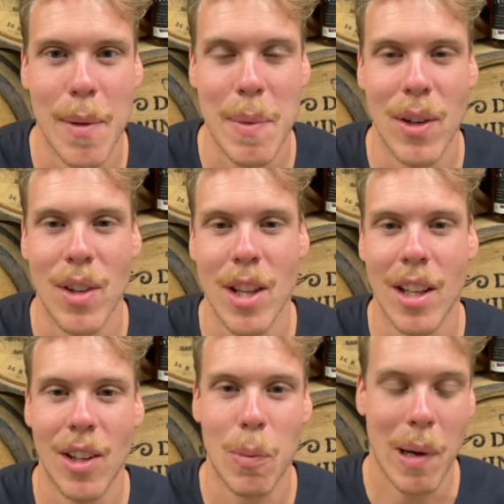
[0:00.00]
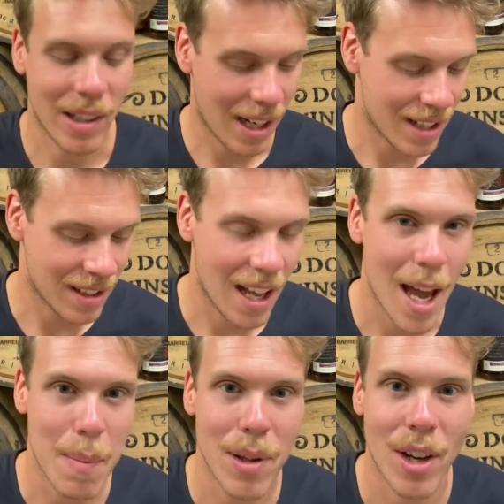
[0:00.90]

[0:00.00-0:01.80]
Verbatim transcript: Um, I'm here in the little podcast lab.